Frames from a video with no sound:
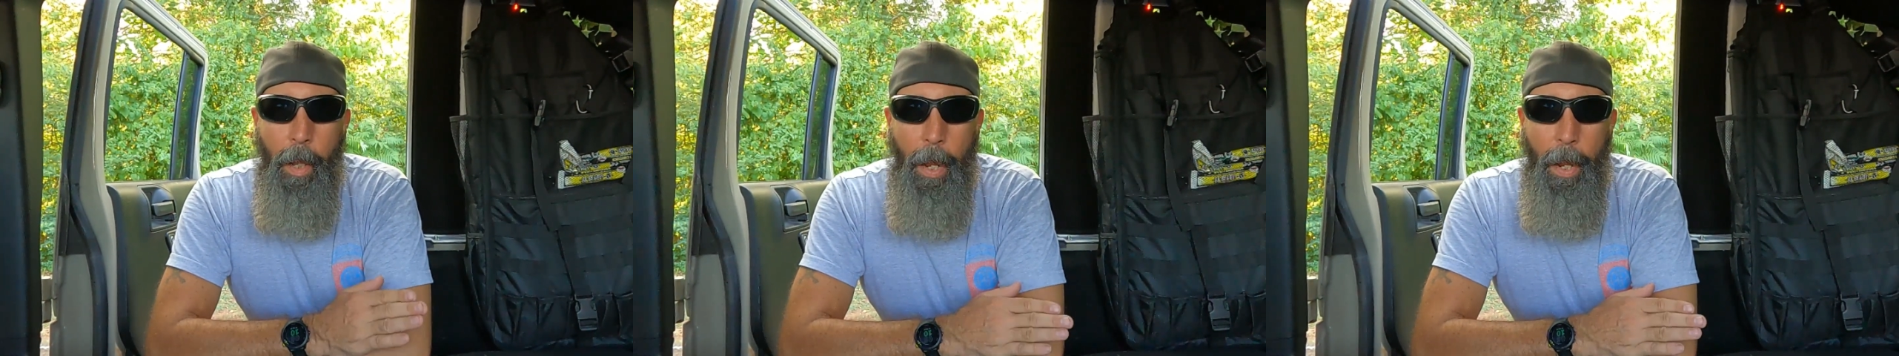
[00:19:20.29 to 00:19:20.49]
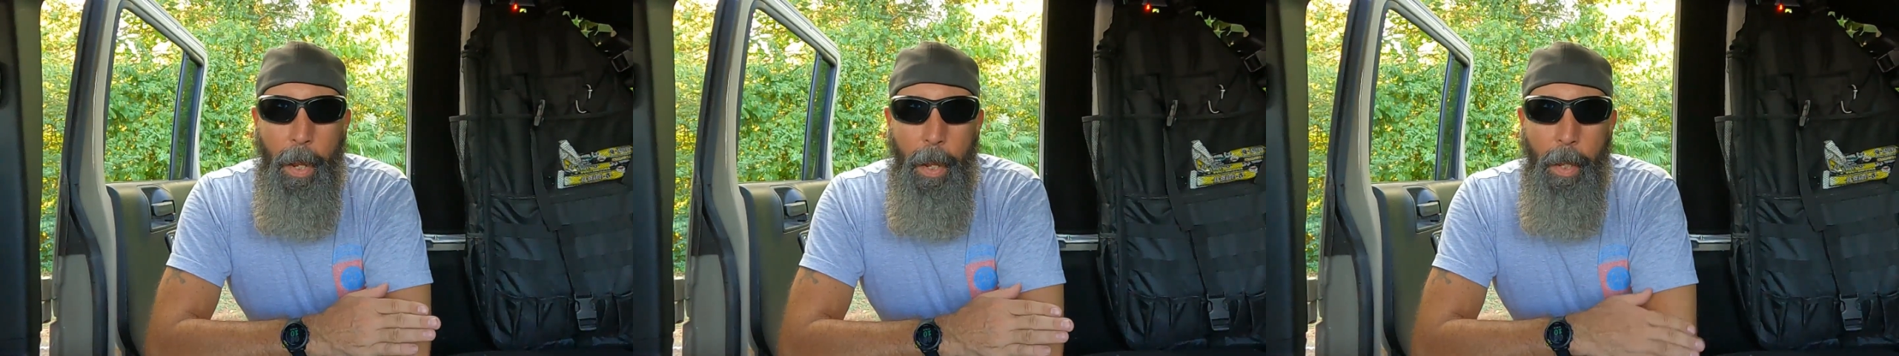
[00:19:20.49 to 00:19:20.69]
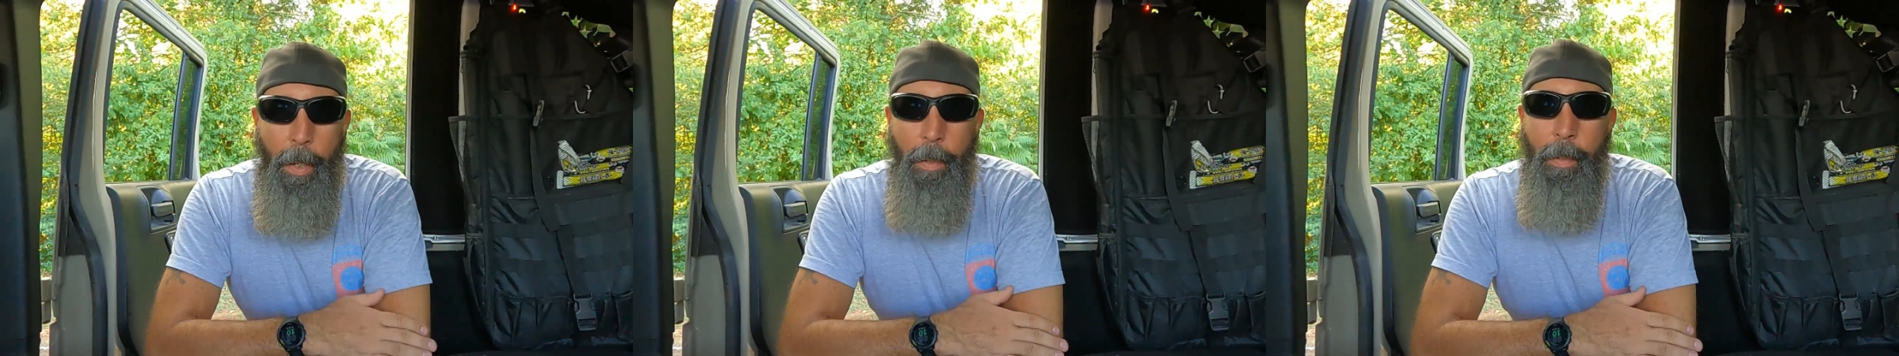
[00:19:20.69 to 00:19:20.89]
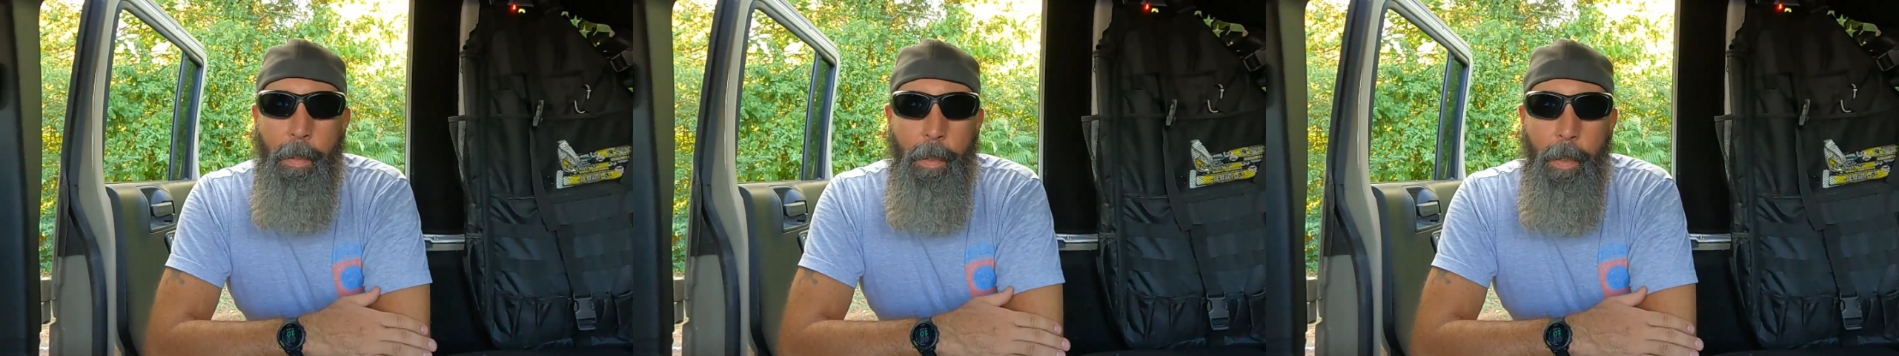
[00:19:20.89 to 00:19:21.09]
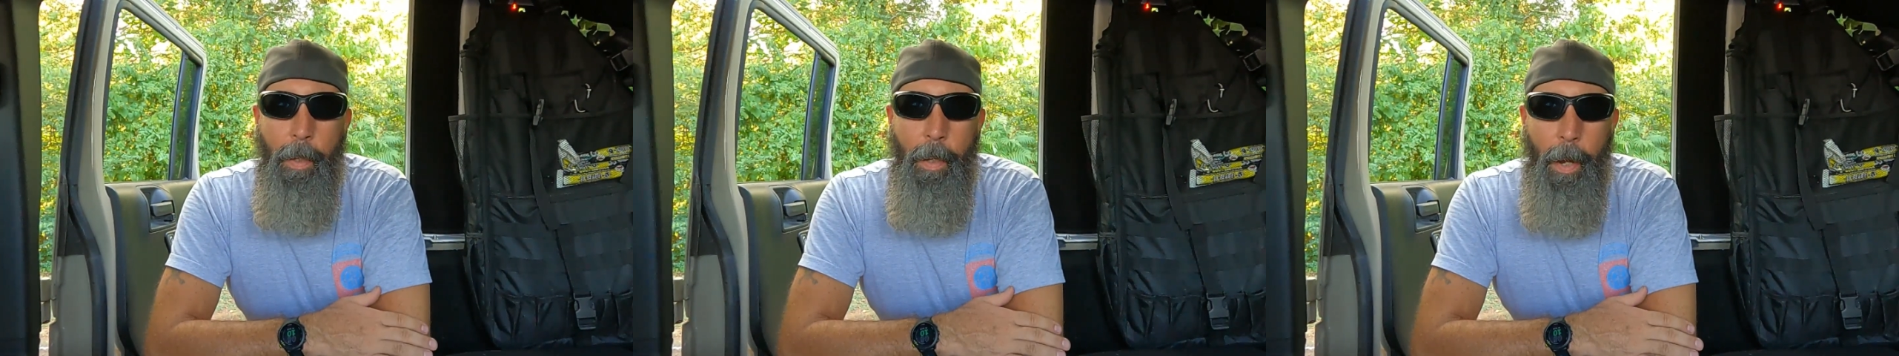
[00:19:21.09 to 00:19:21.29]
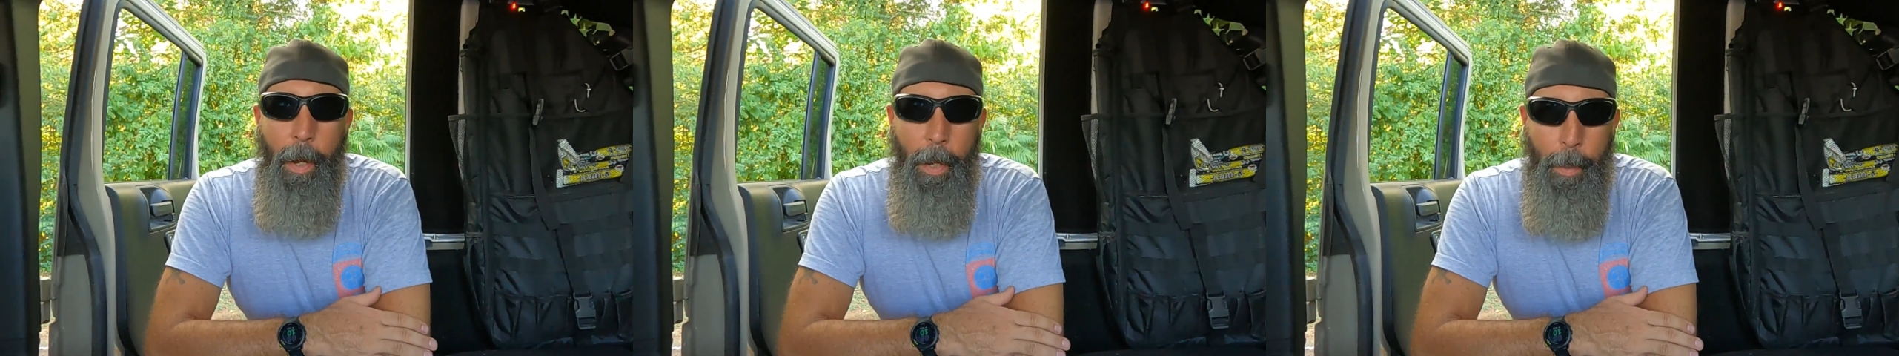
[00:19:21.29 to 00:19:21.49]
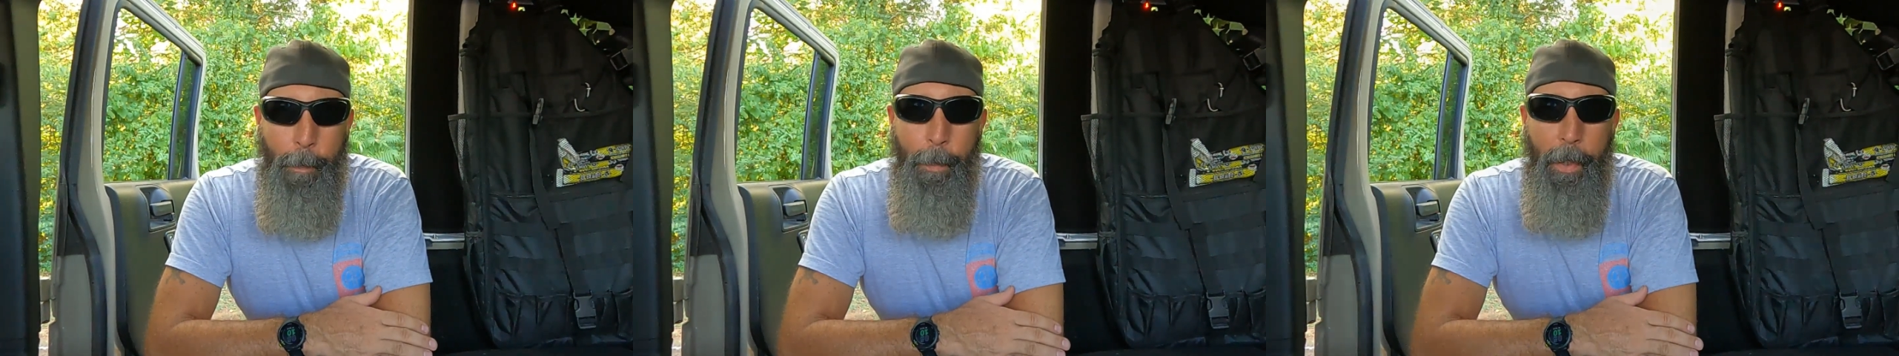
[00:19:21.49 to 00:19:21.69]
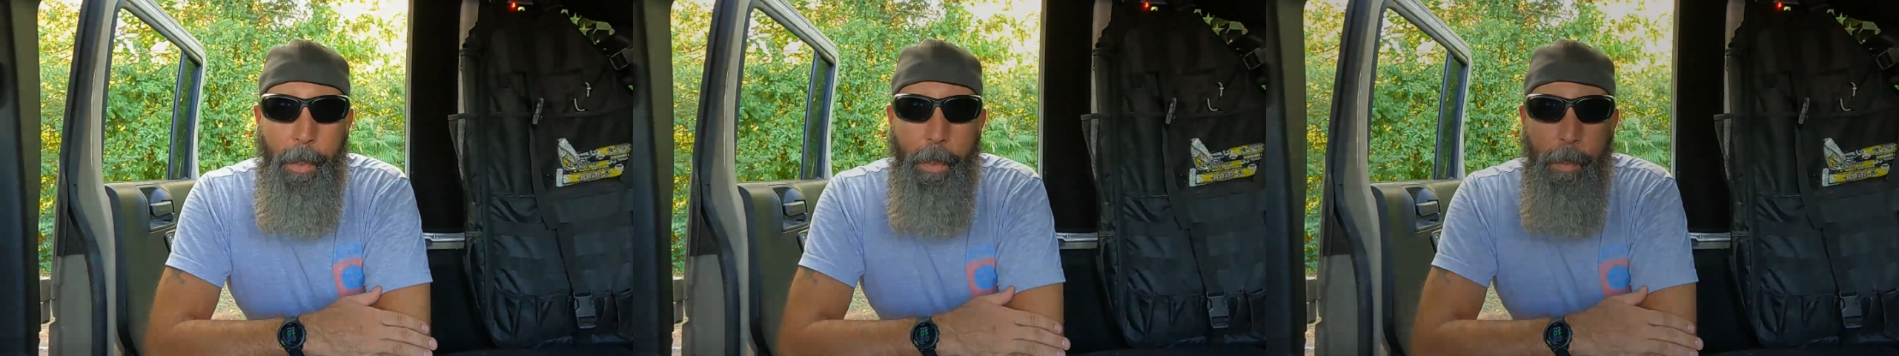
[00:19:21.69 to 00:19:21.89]
and
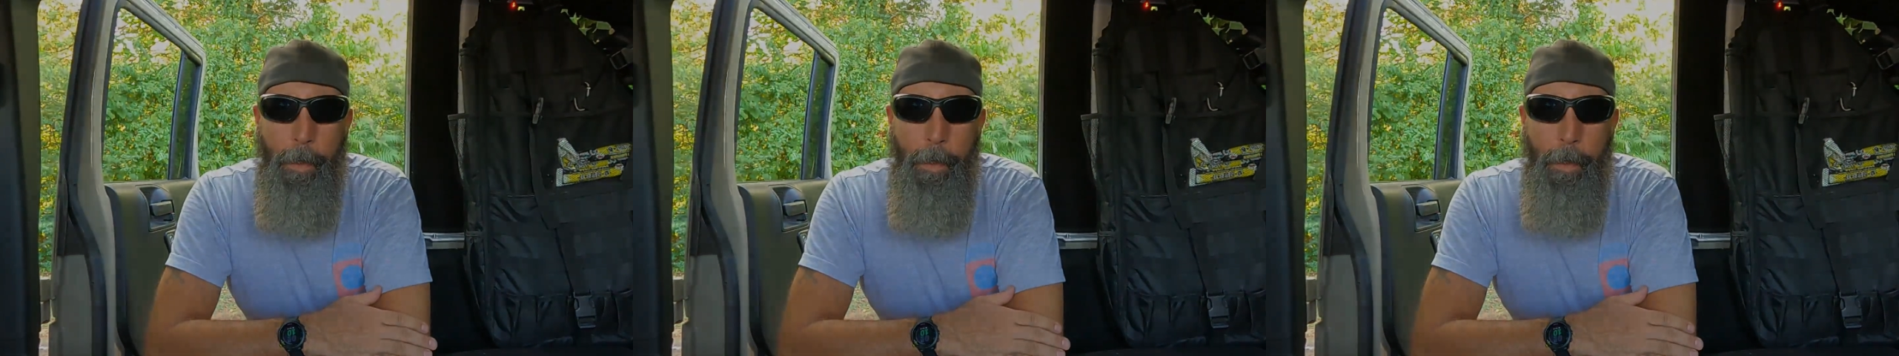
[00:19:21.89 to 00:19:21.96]
anybody